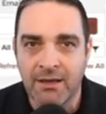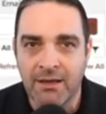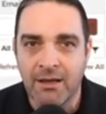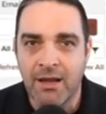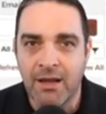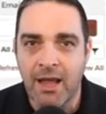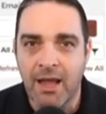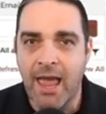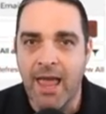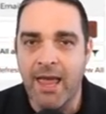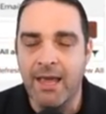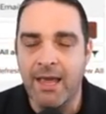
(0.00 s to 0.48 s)

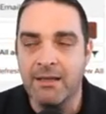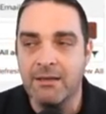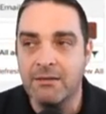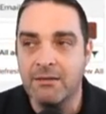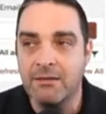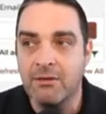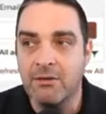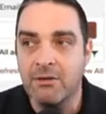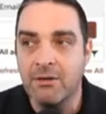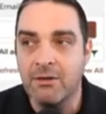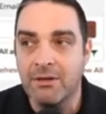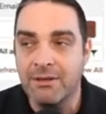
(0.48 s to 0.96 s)
And
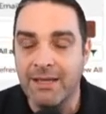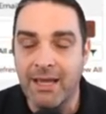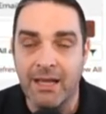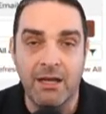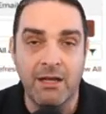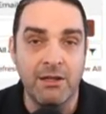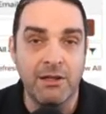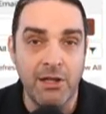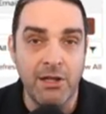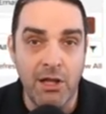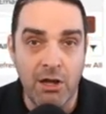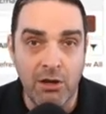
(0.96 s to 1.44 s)
let
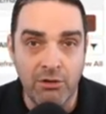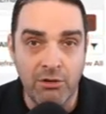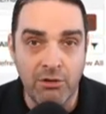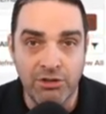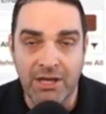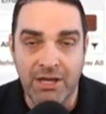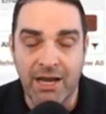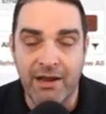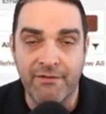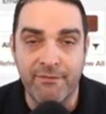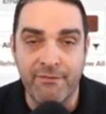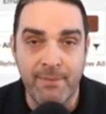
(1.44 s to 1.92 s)
alone you
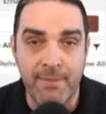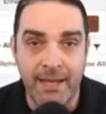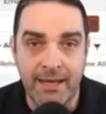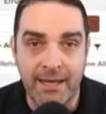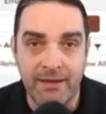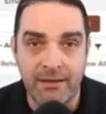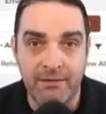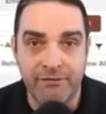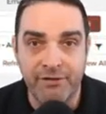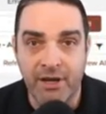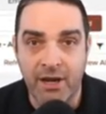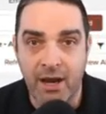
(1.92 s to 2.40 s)
can have many
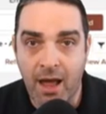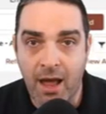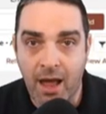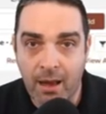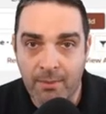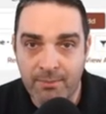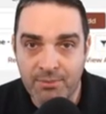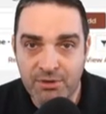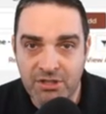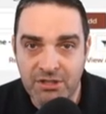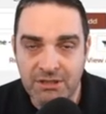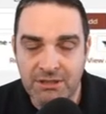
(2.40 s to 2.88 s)
different
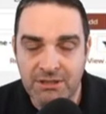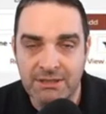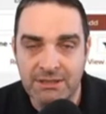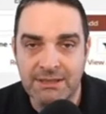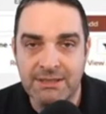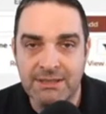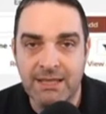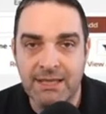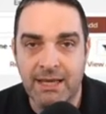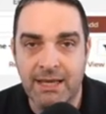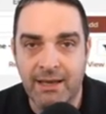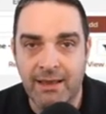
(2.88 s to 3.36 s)
options
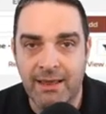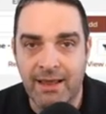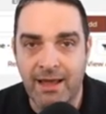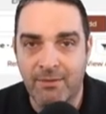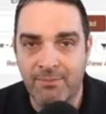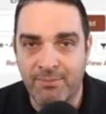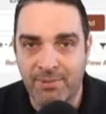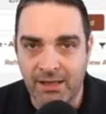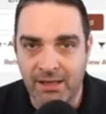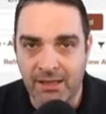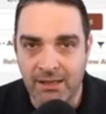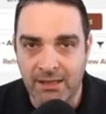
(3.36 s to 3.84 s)
in that
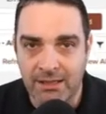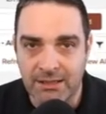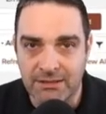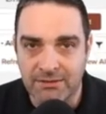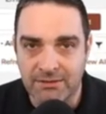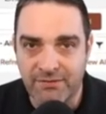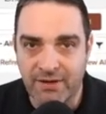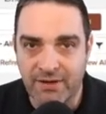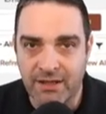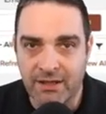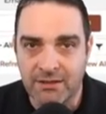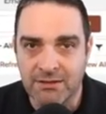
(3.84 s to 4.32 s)
pick list
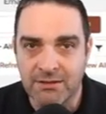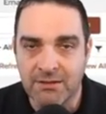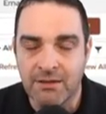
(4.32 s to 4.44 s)
field.